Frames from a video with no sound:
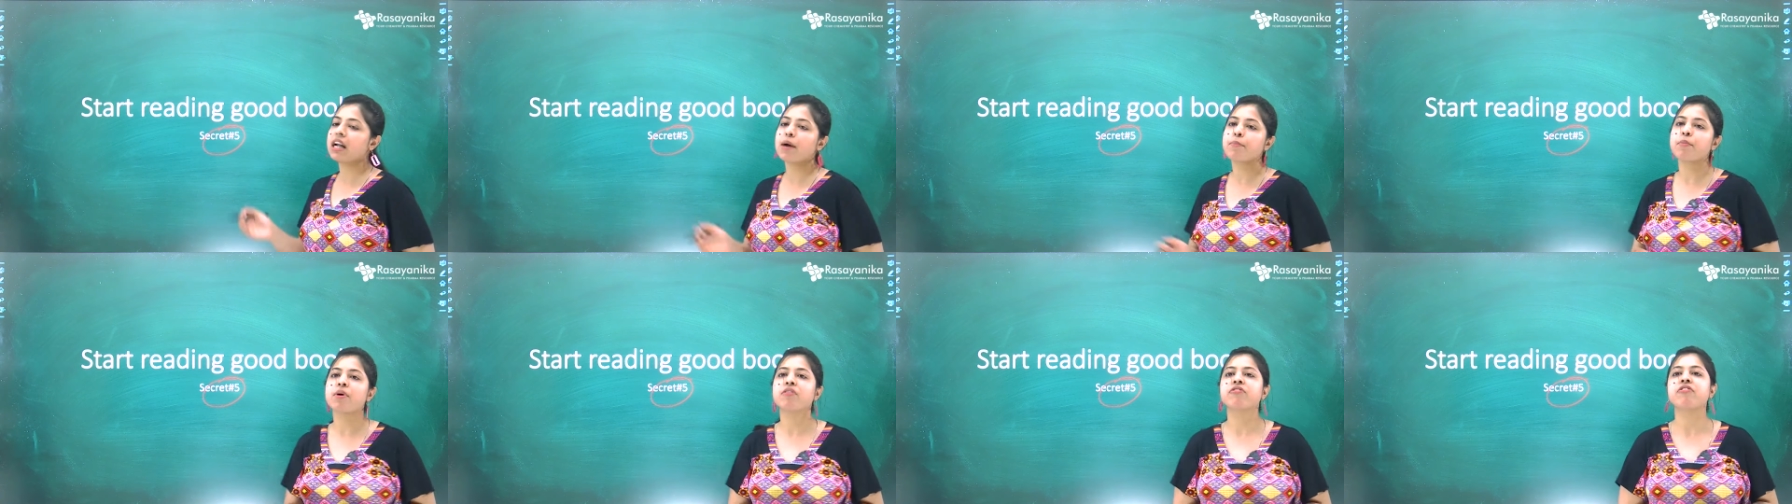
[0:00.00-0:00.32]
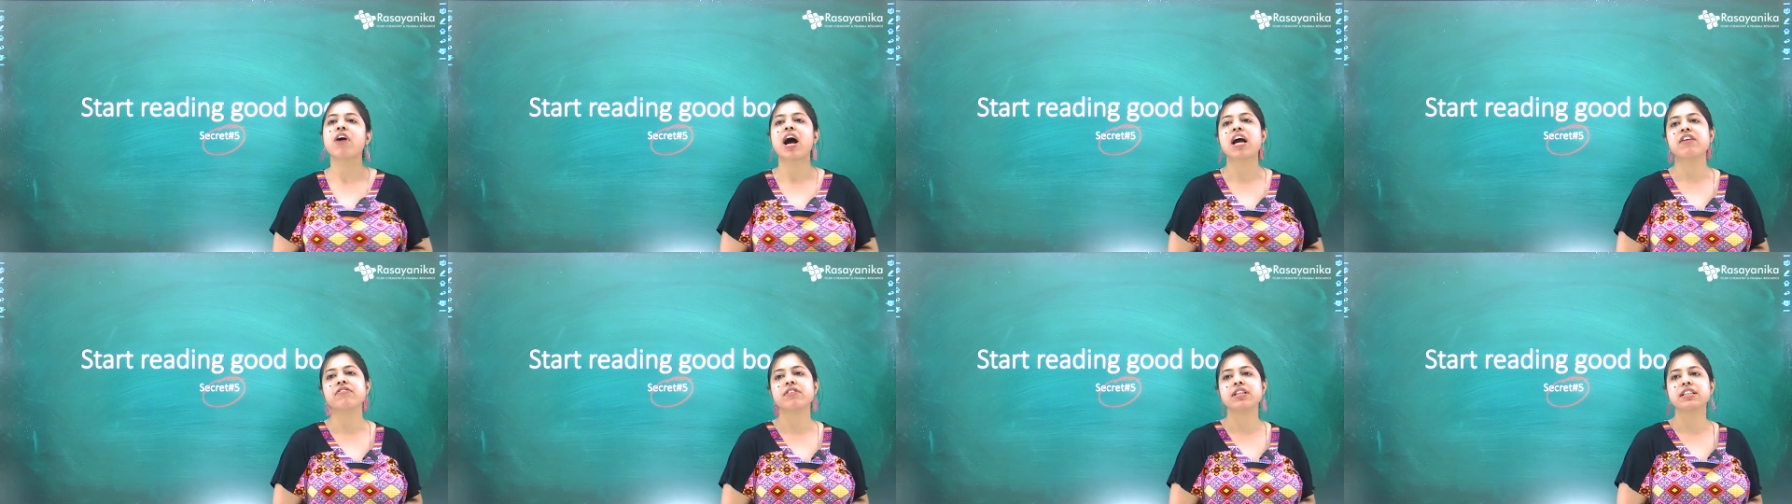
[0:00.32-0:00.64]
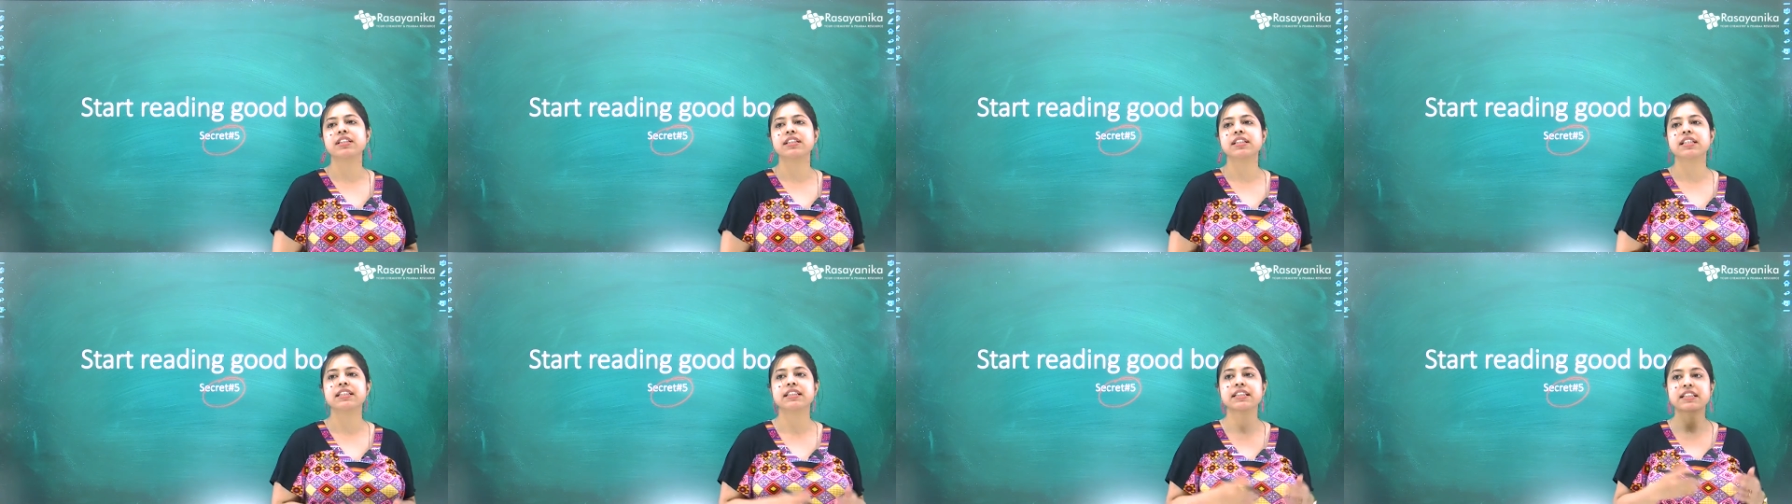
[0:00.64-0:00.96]
number 5
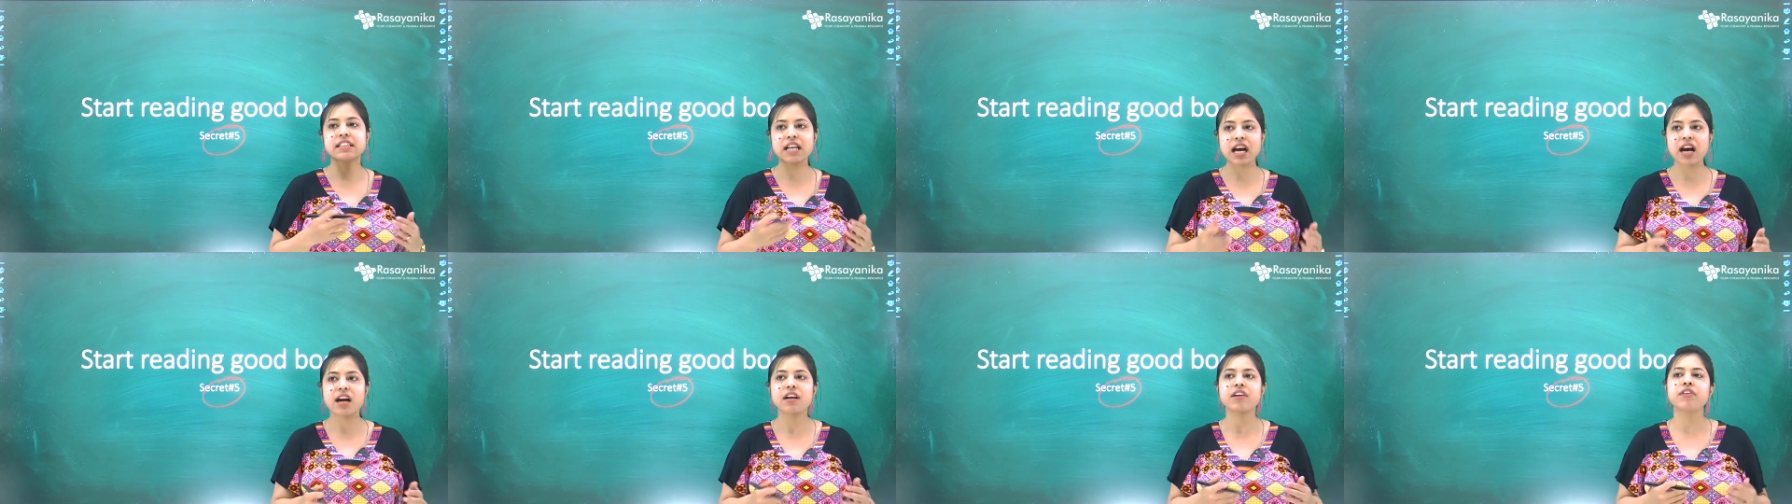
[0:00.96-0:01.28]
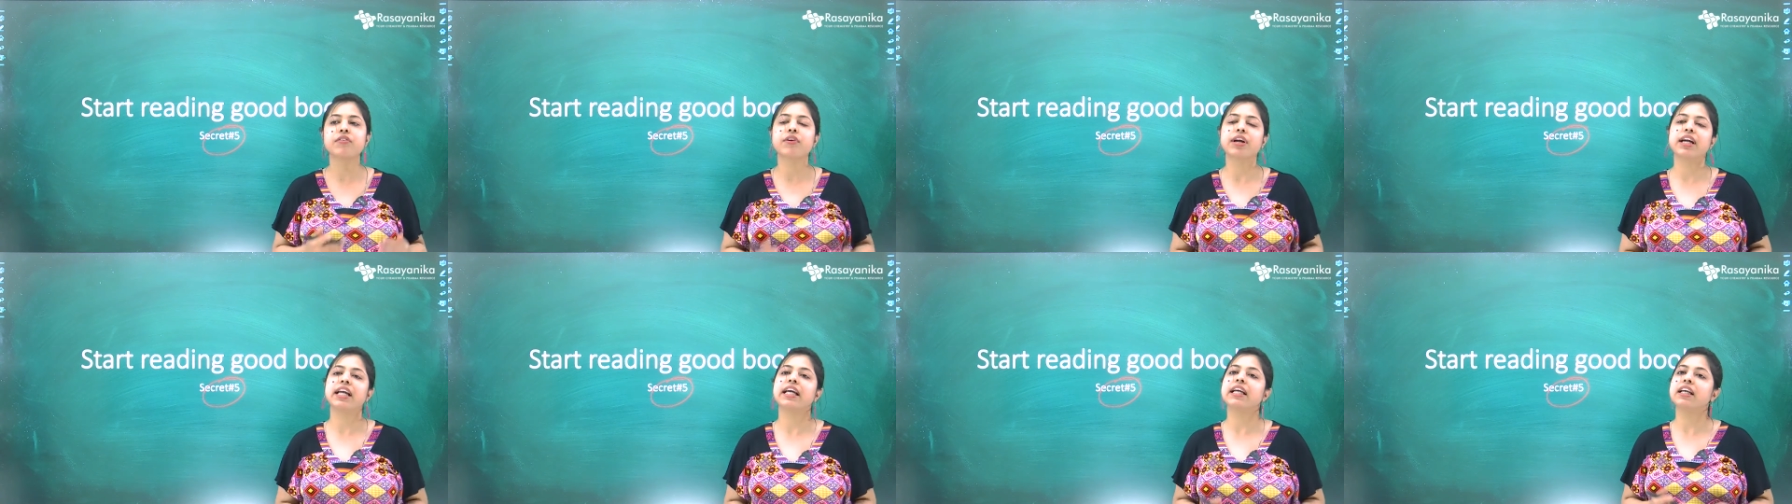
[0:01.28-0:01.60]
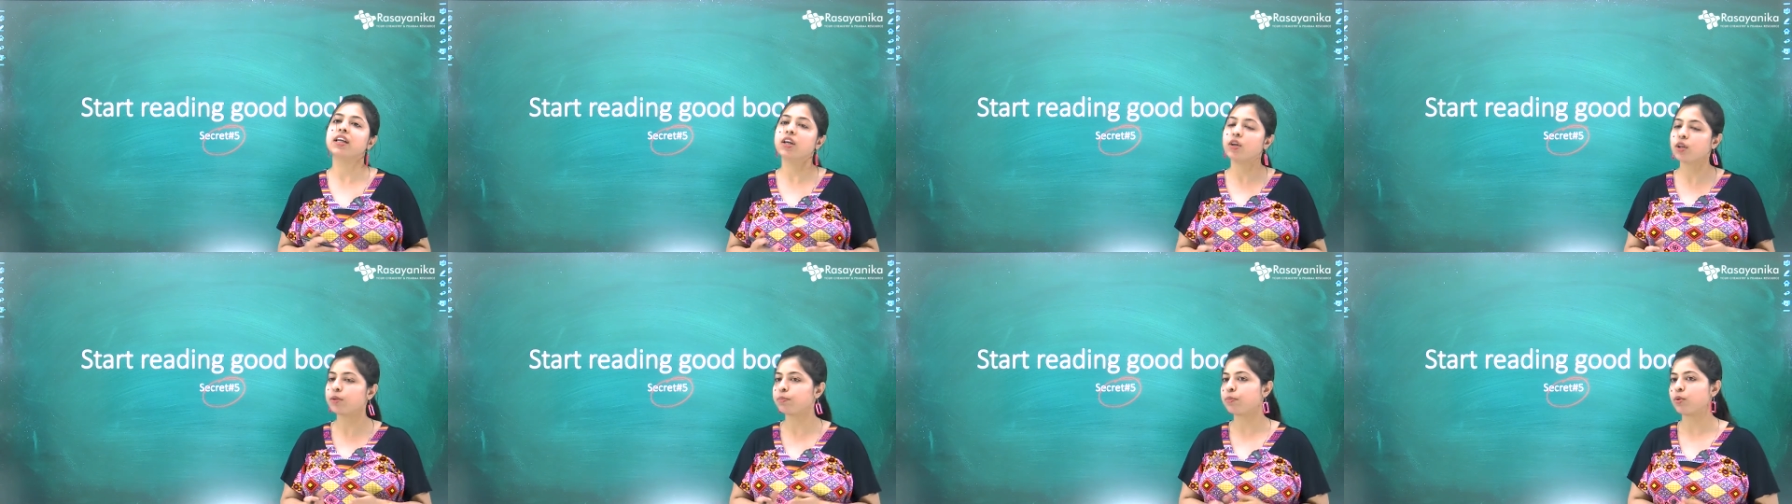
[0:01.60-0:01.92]
is start
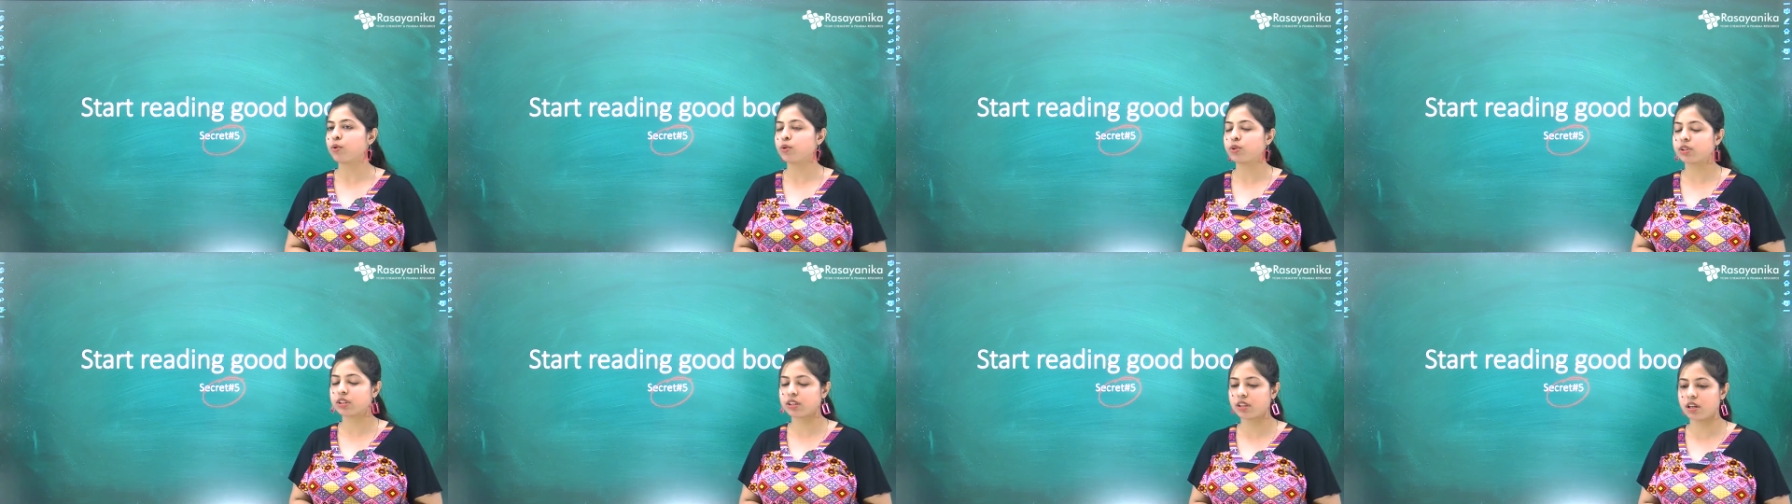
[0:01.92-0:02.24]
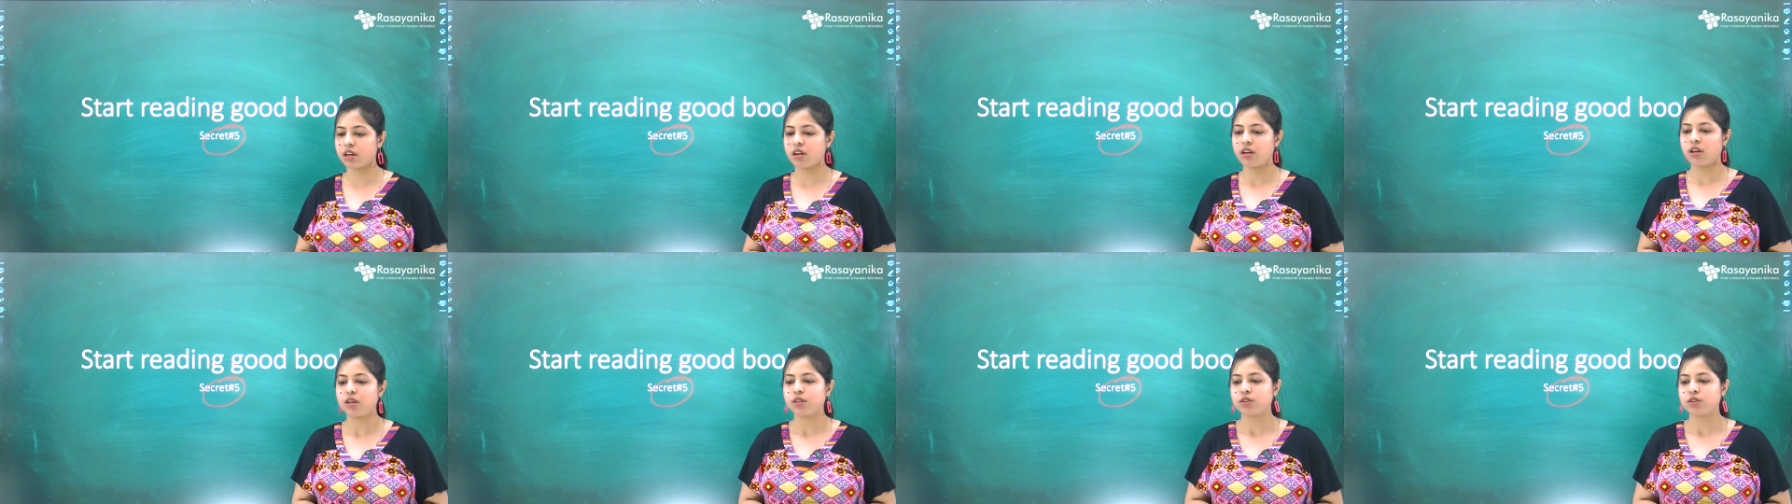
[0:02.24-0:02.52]
reading good books.